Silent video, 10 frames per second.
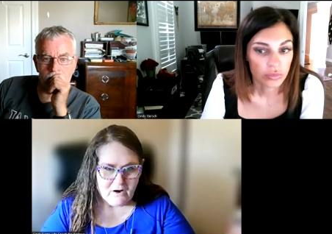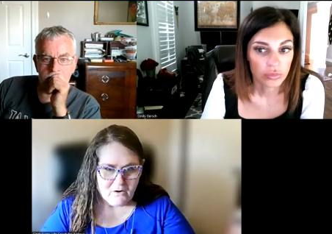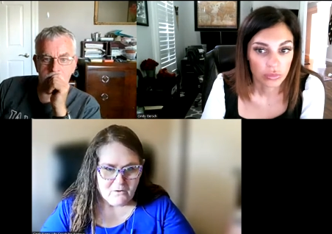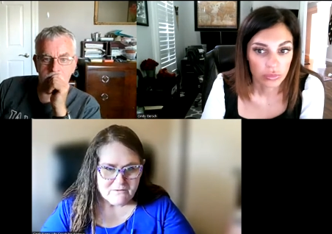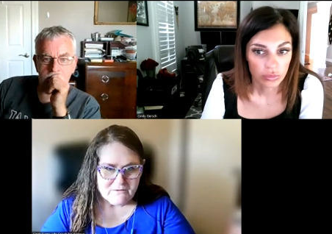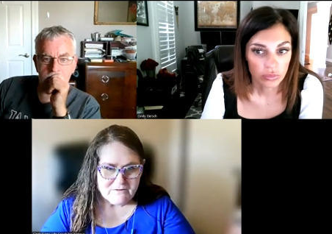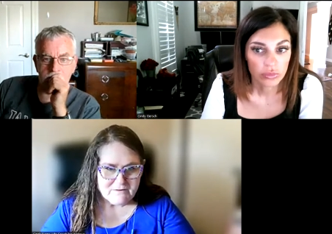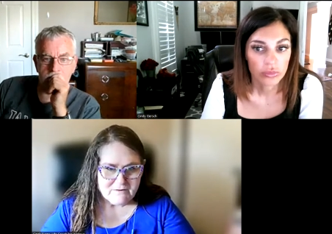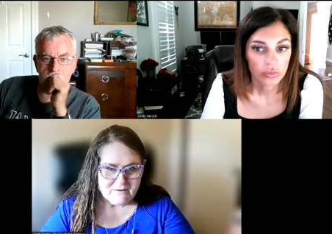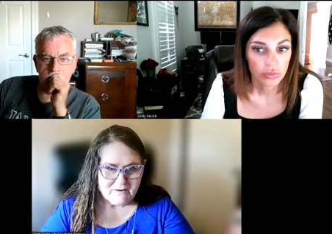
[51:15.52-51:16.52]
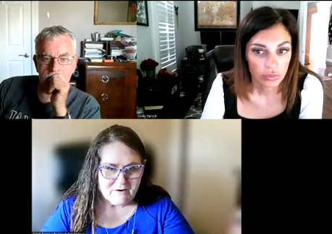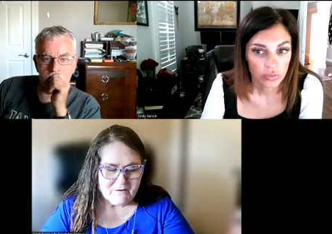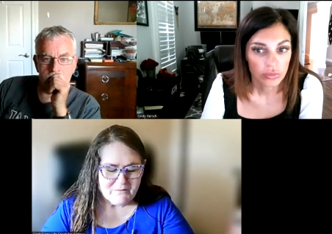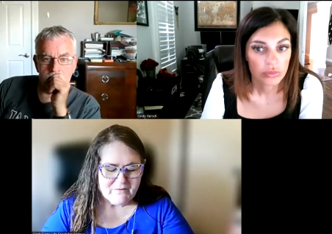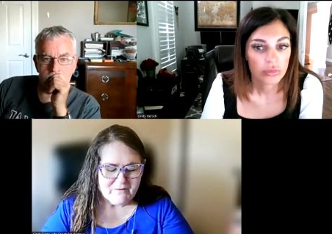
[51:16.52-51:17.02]
Speaker 1: host,
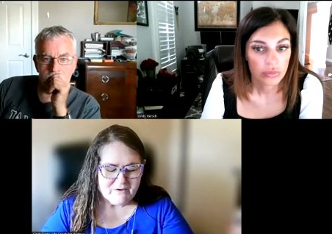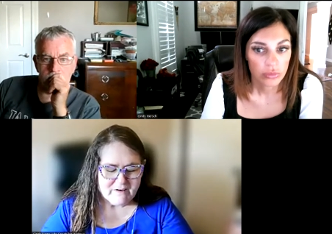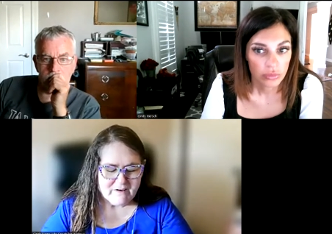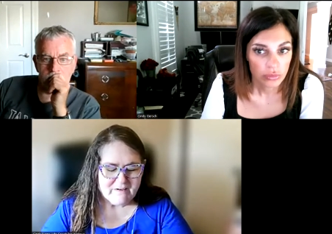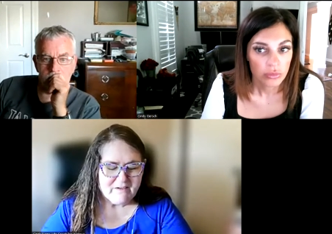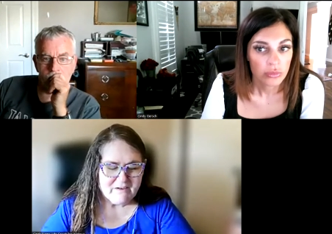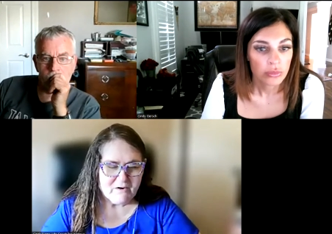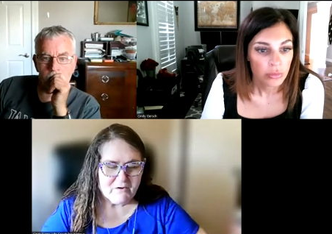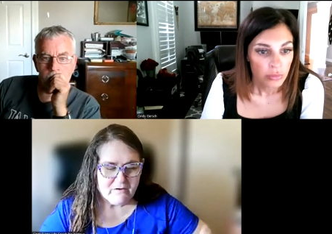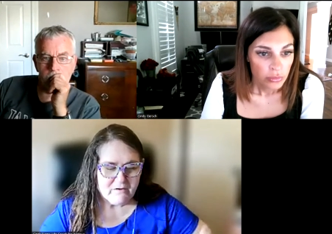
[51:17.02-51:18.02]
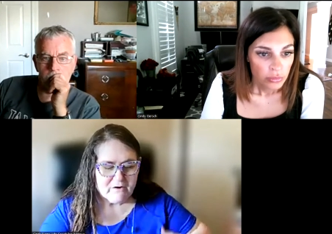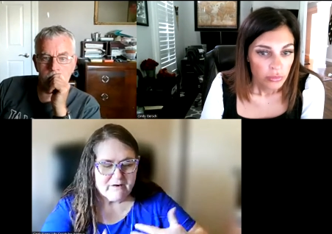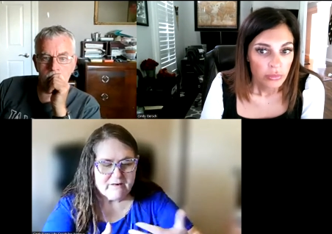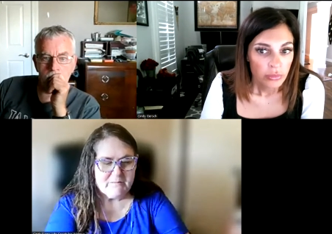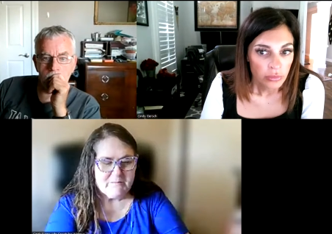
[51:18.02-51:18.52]
or, you know, they're
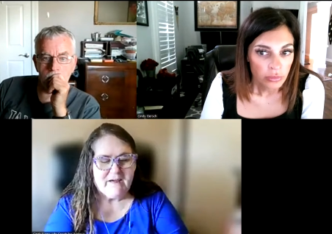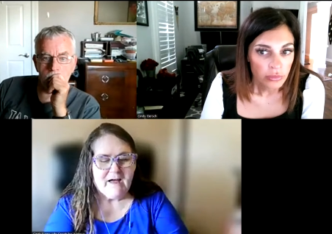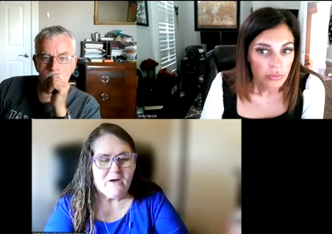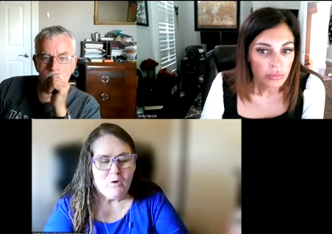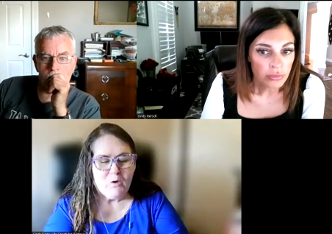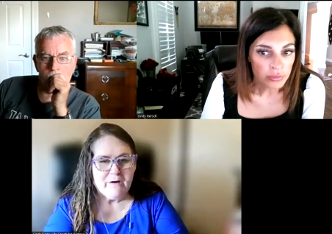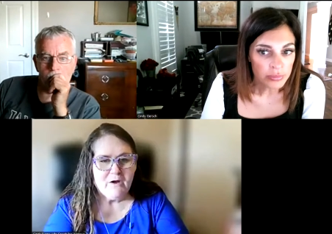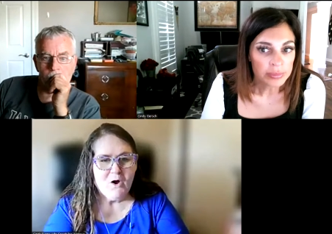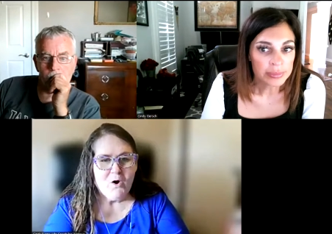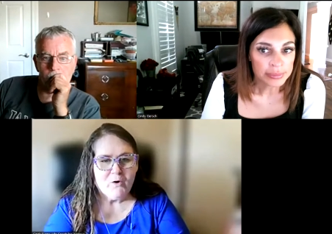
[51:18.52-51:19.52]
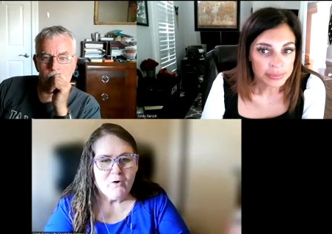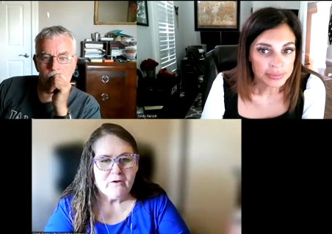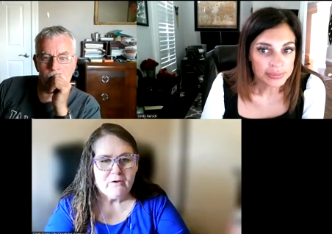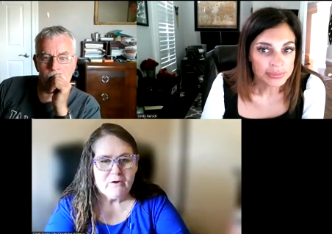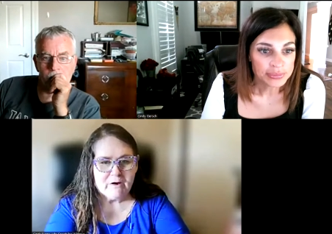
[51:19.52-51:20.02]
looking to be on one or
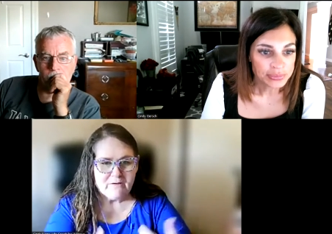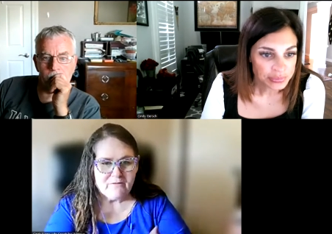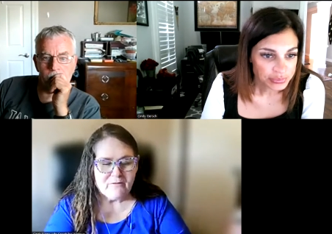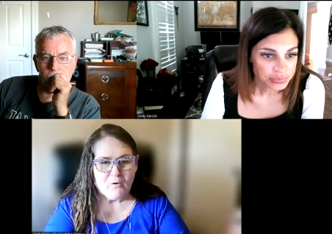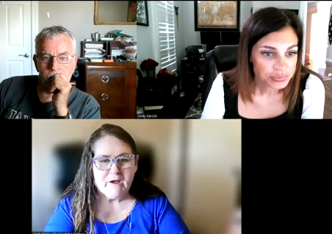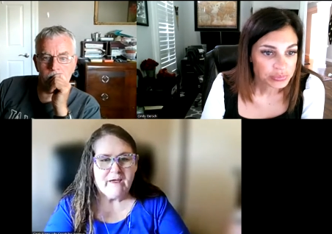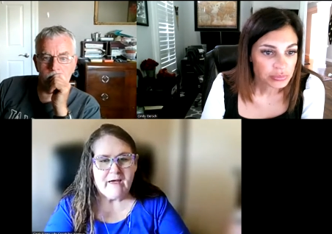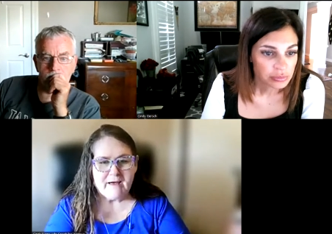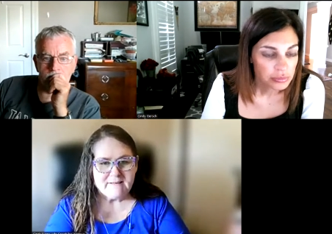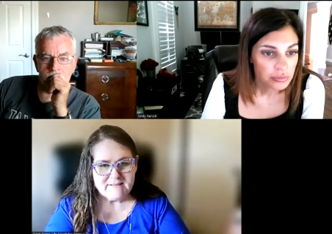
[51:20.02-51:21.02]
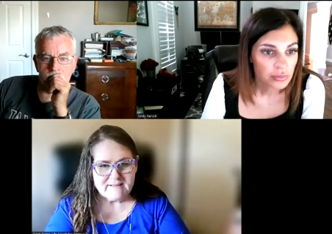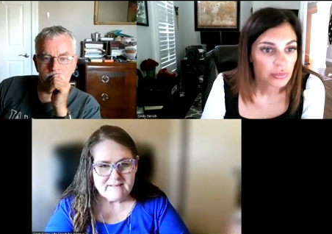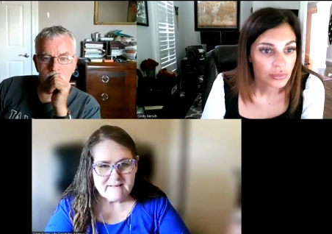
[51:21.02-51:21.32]
they're looking for guests.